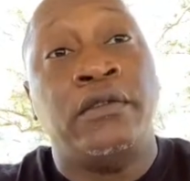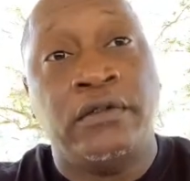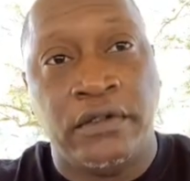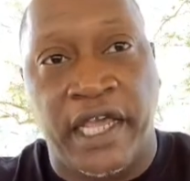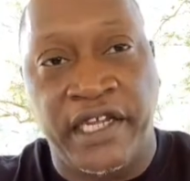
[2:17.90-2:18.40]

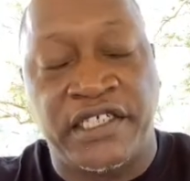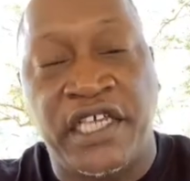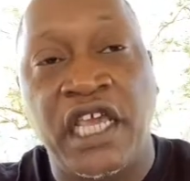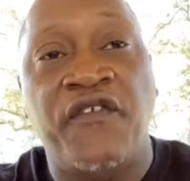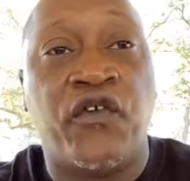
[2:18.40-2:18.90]
And it's
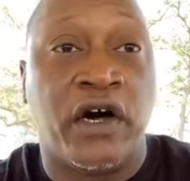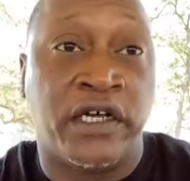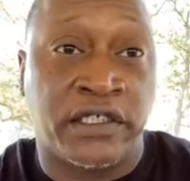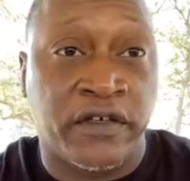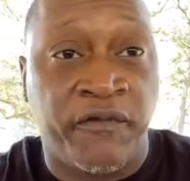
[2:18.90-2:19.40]
key for
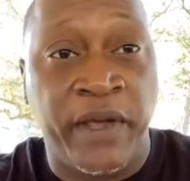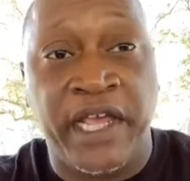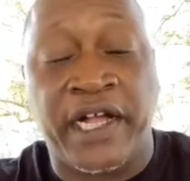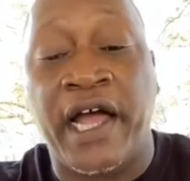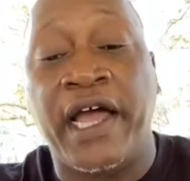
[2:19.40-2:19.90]
us of
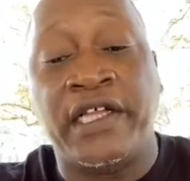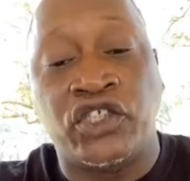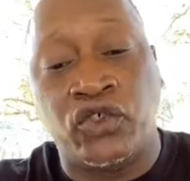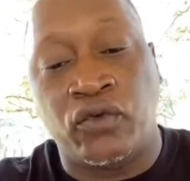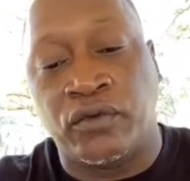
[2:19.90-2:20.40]
mankind
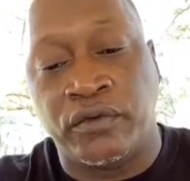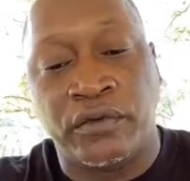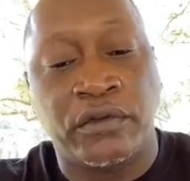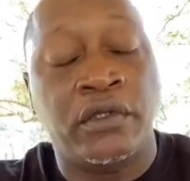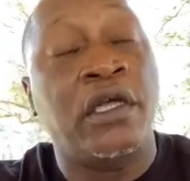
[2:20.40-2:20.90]
to
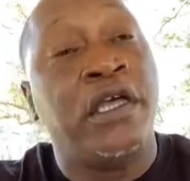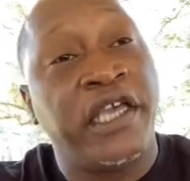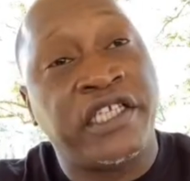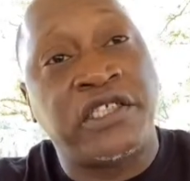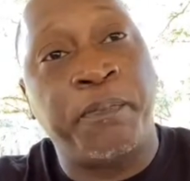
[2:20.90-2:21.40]

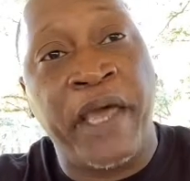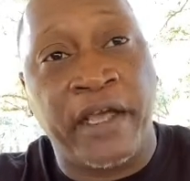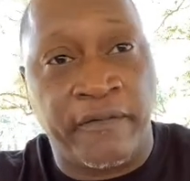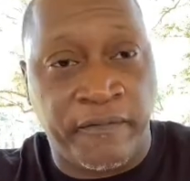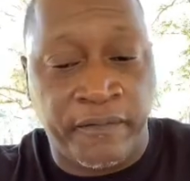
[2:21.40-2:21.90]

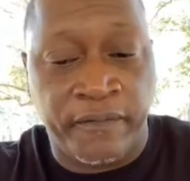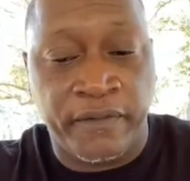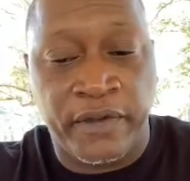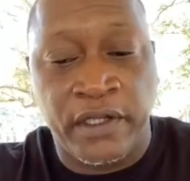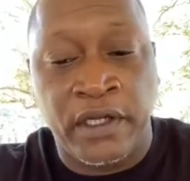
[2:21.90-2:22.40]
expect
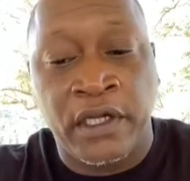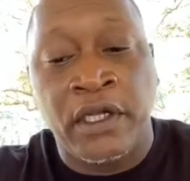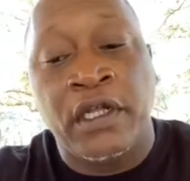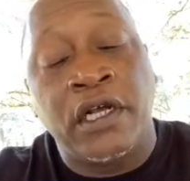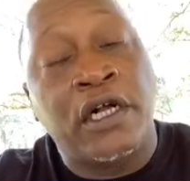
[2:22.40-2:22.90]

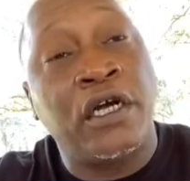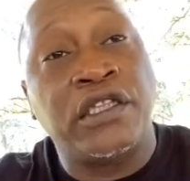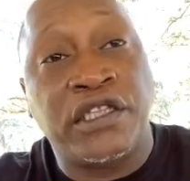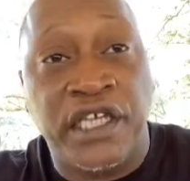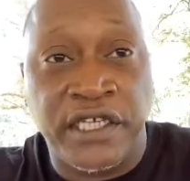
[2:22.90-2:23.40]
good
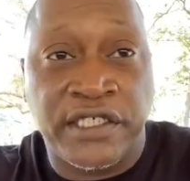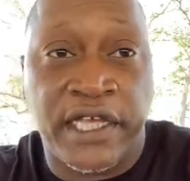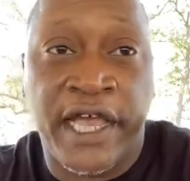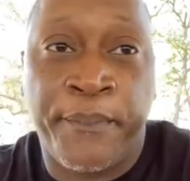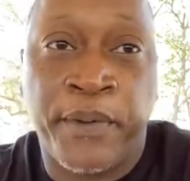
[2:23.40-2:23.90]
things to
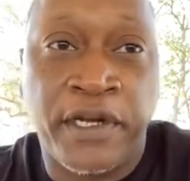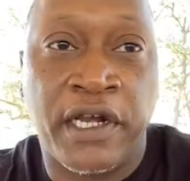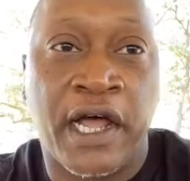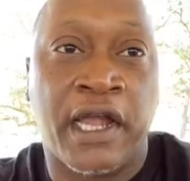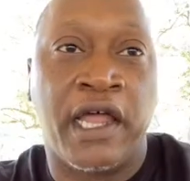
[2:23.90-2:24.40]
happen in
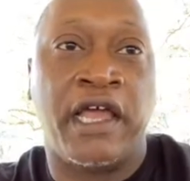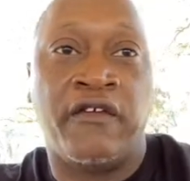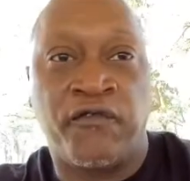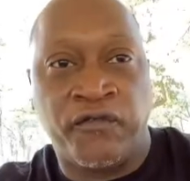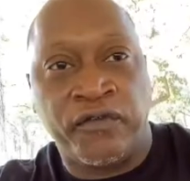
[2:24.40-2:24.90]
our life
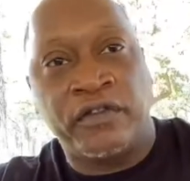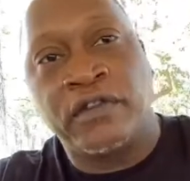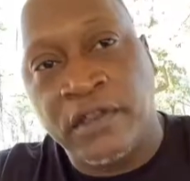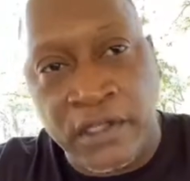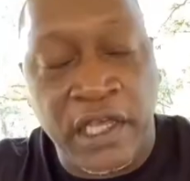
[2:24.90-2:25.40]

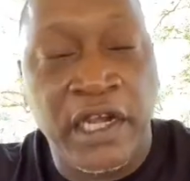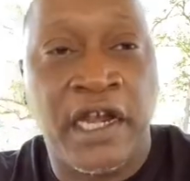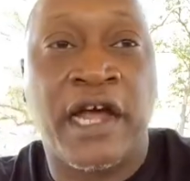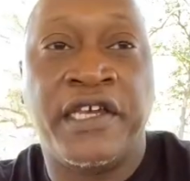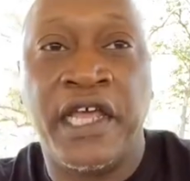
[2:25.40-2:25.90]
and in
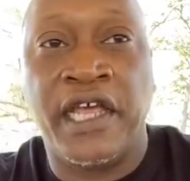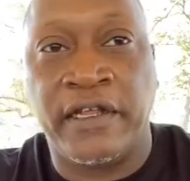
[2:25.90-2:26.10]
our day.